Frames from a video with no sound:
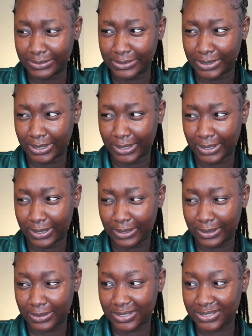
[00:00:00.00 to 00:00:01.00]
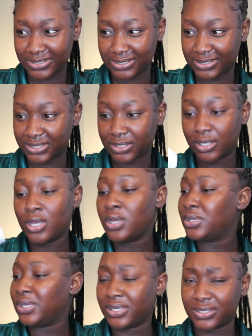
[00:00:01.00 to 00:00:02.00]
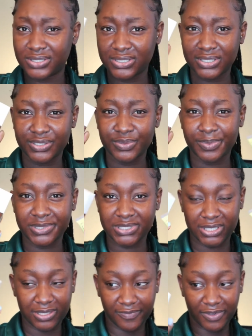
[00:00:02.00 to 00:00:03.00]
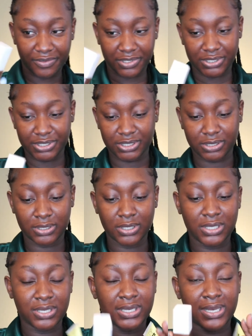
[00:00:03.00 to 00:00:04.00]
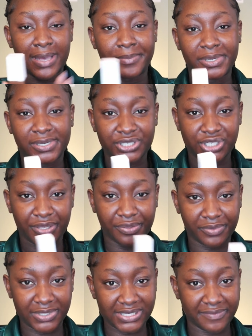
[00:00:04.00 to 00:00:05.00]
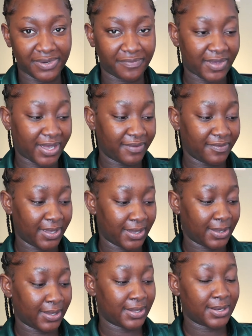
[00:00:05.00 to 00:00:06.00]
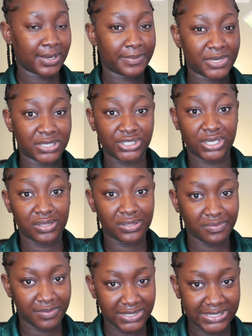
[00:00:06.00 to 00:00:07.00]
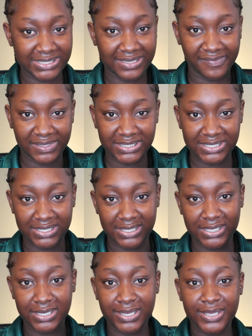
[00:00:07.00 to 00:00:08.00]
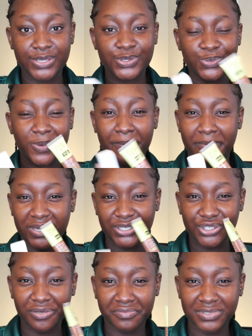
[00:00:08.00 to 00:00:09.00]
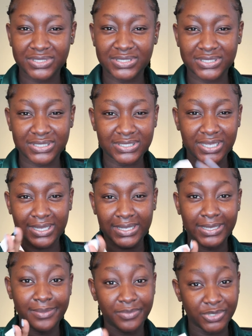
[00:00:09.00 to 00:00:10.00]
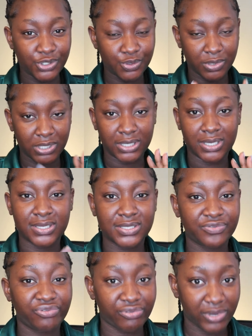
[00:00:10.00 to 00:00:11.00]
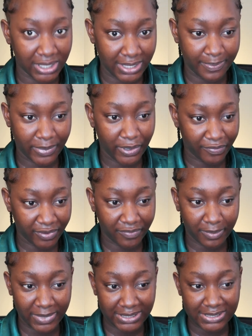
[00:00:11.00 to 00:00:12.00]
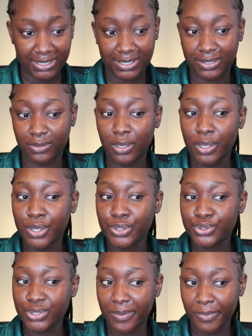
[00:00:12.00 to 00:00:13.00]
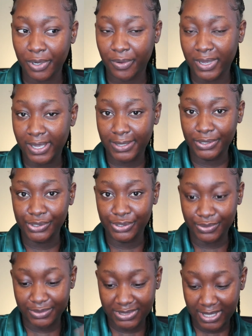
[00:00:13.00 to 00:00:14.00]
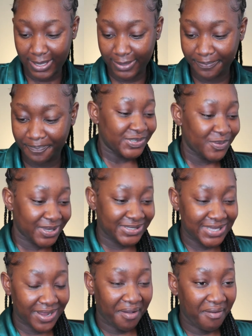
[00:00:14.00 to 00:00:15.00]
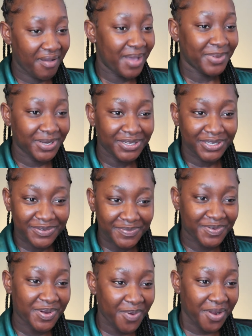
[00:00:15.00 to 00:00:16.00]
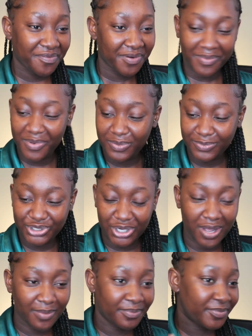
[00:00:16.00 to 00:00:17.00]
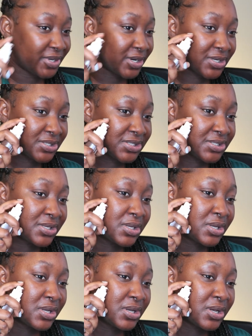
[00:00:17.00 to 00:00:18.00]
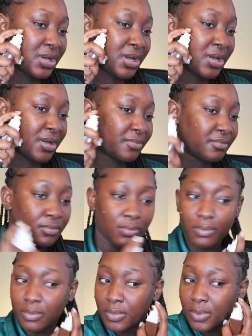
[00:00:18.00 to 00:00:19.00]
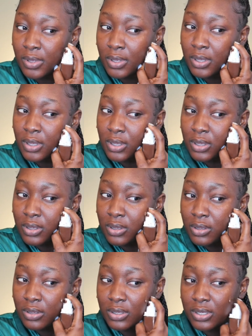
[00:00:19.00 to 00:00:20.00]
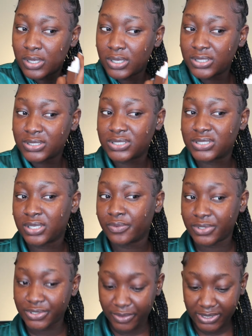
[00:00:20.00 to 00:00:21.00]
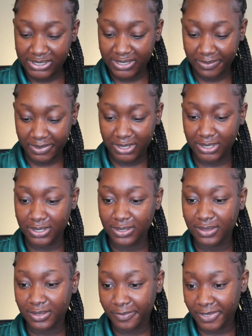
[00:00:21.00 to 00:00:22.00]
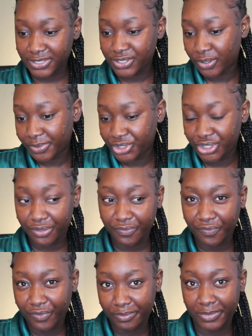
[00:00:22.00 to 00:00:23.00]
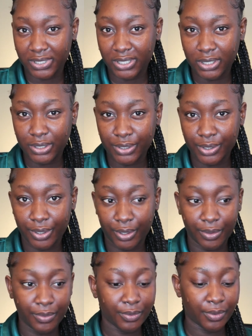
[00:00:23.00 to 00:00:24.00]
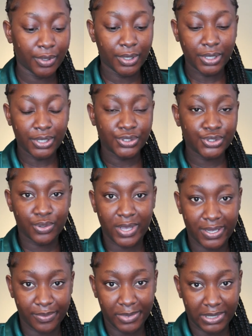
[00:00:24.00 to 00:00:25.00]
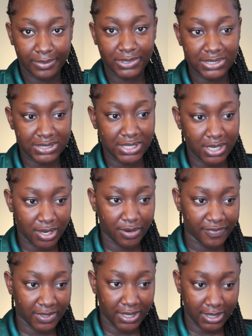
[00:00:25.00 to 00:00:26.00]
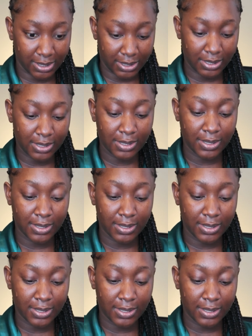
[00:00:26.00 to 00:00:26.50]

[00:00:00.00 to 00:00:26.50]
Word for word: Yeah, that's just a, yeah, it's just a Superstay foundation. I'm in the shade 375 here, and then I'm in the shade 370. So a mixture of this is just like in between, and it's really perfect for my skin. So I'm gonna go ahead and use that. So I said, oh, I'm gonna look for a work from home job because it was going to be the best option for me, you know, so I could be able to take care of the kid.